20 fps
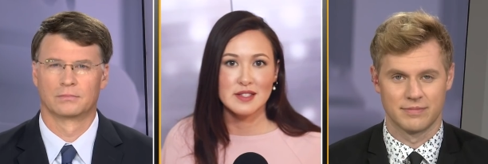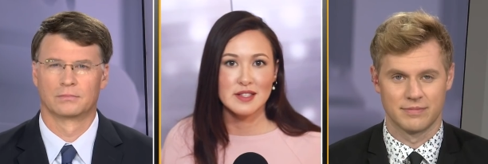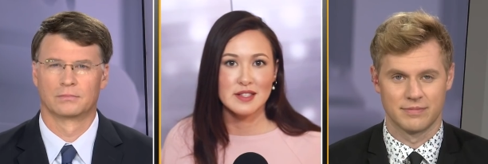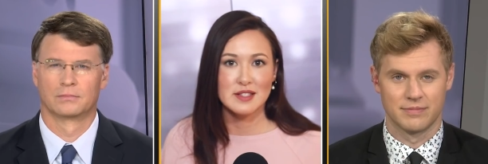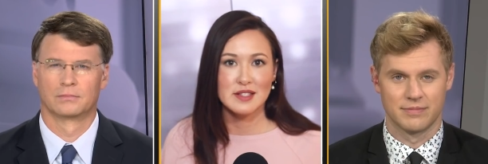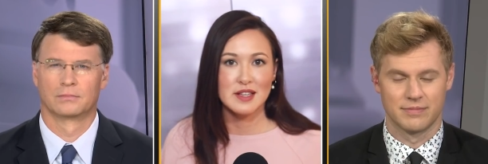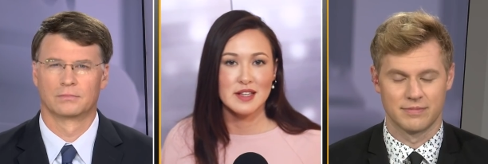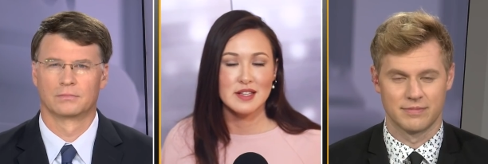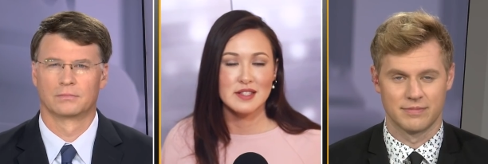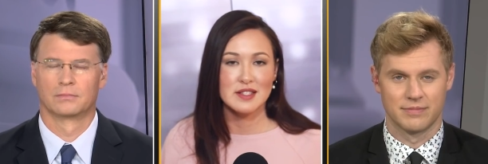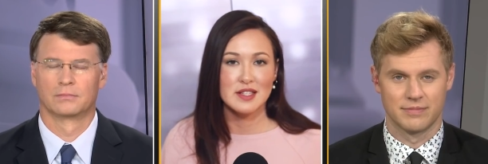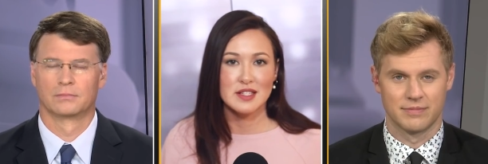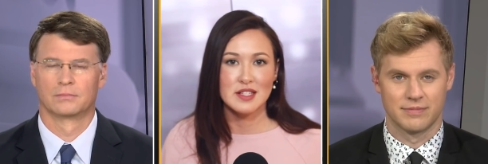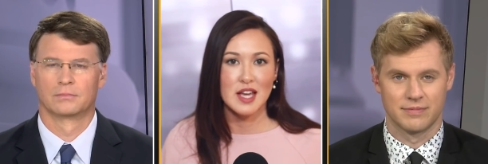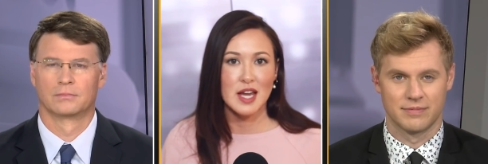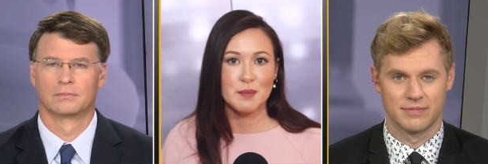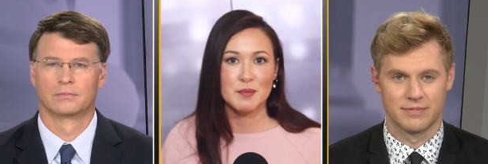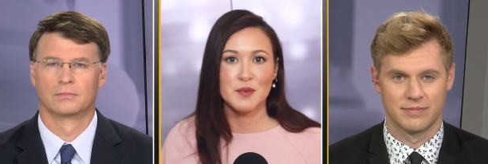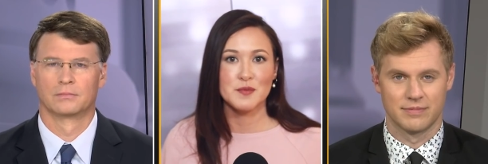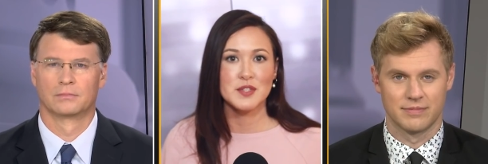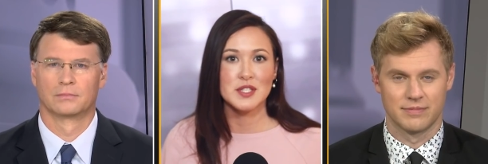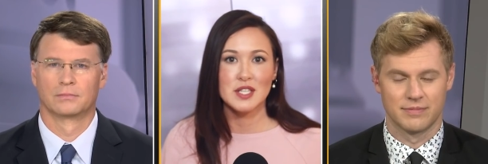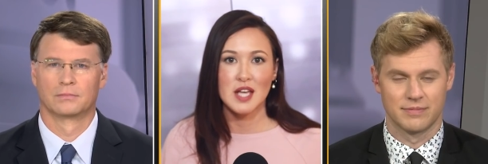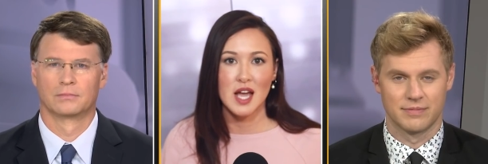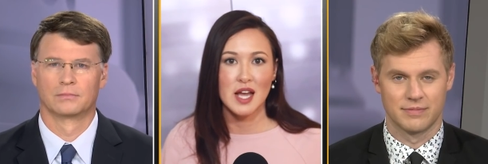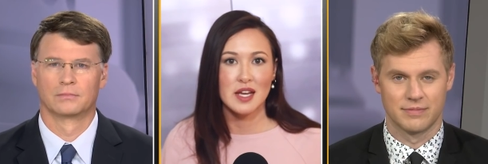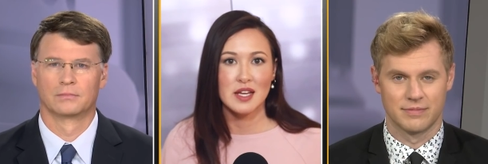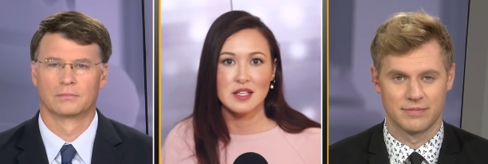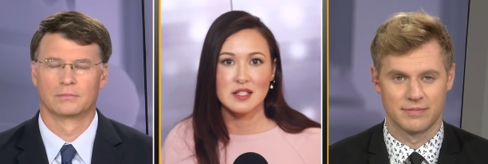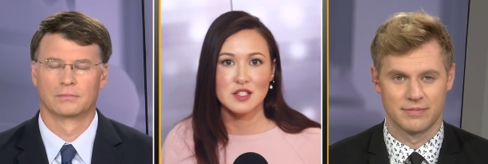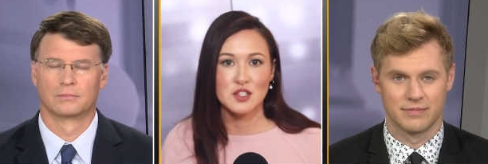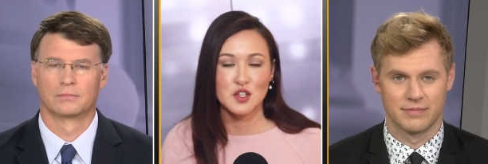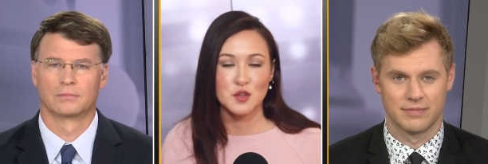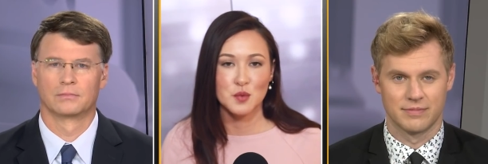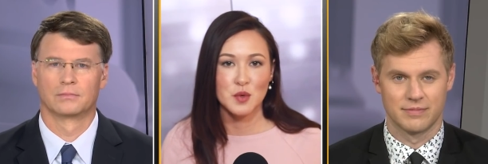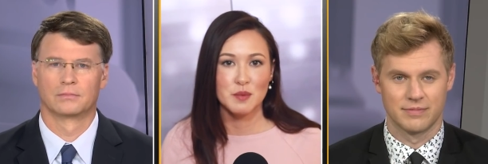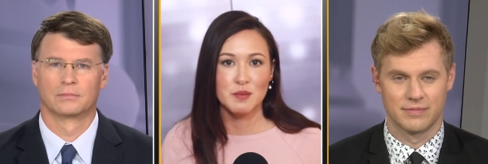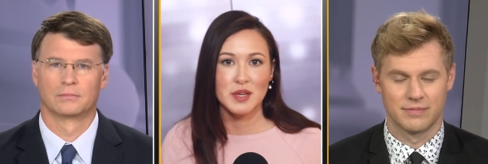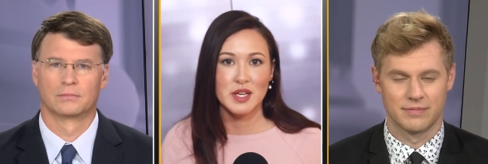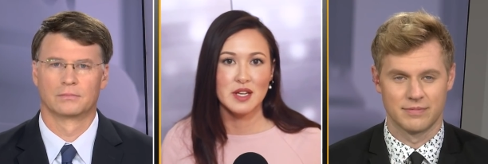Speaker 1: as, as a type of science? Should we
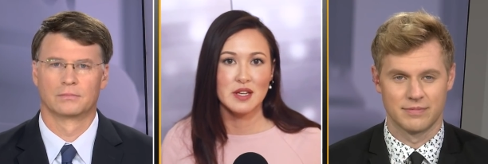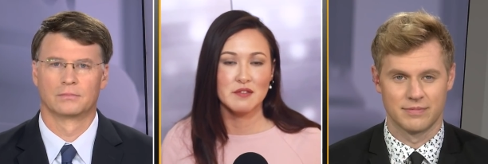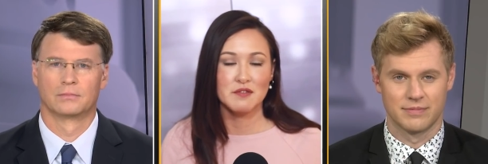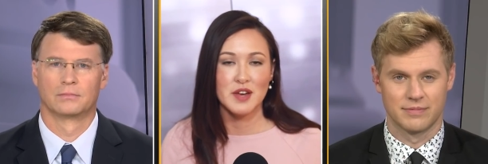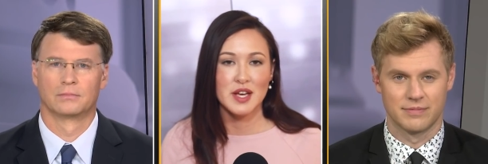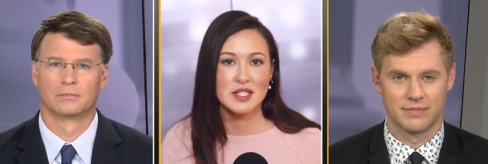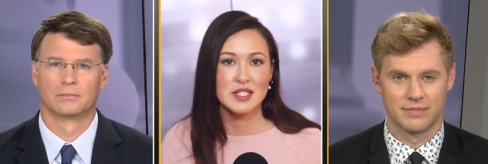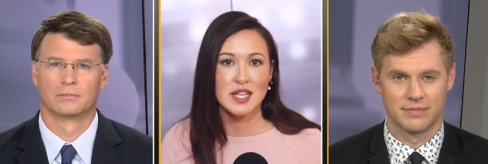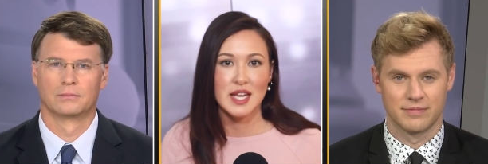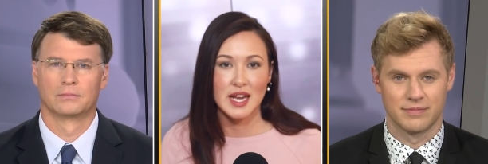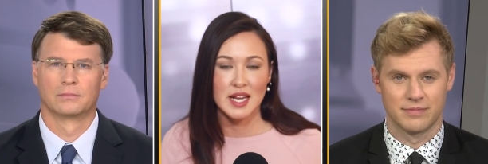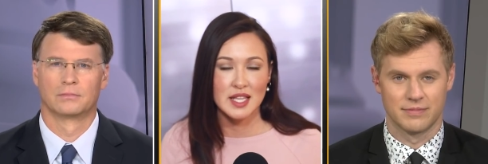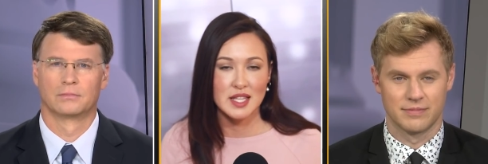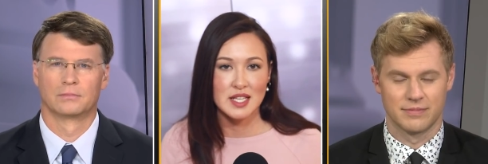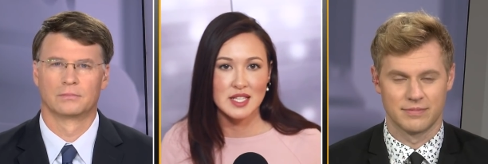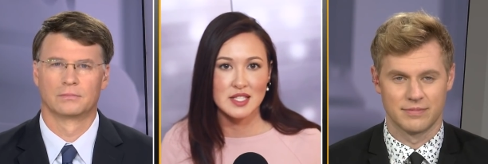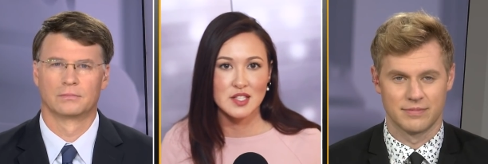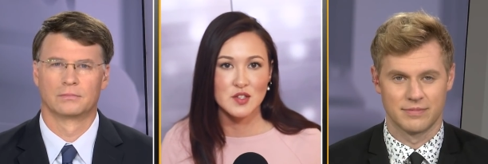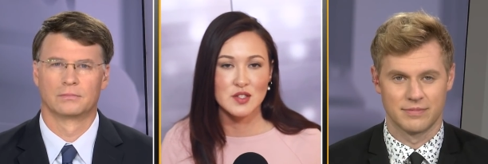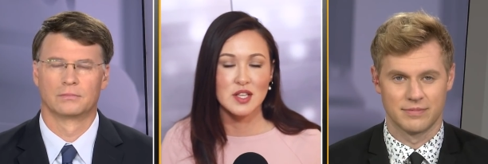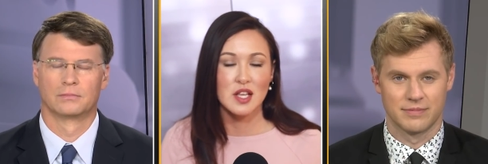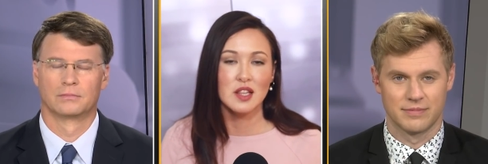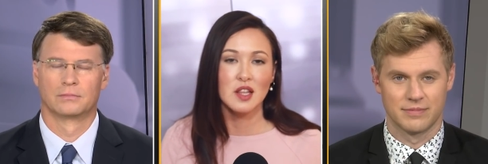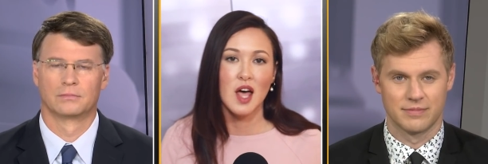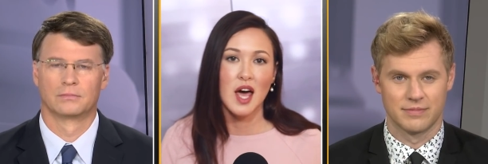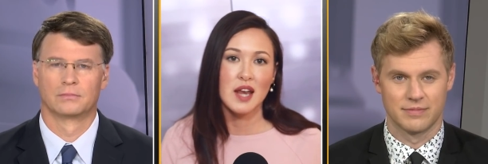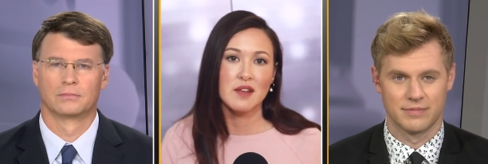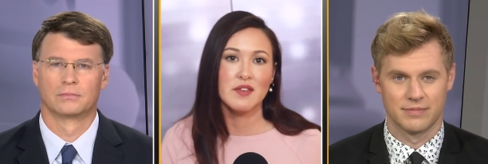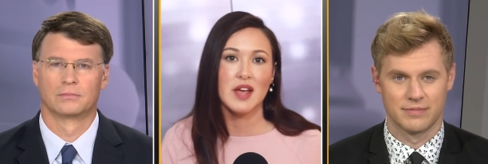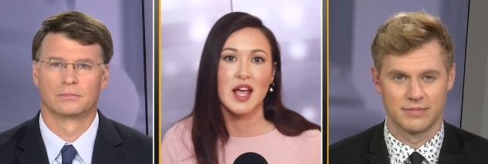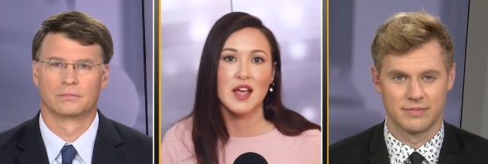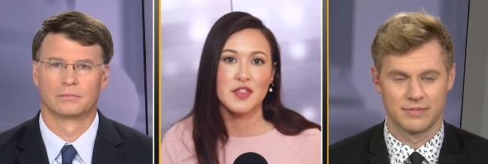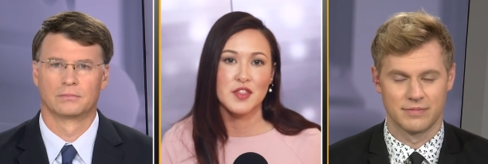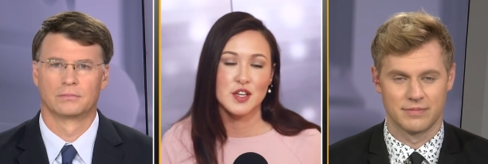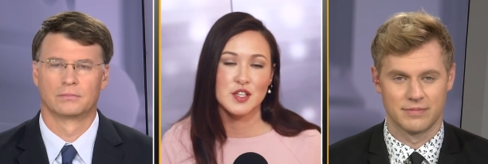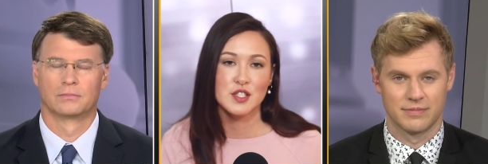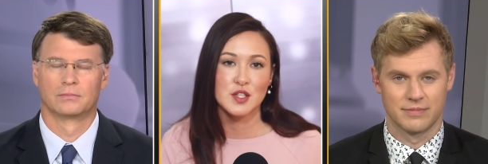be investigating this? There's a lot of ethics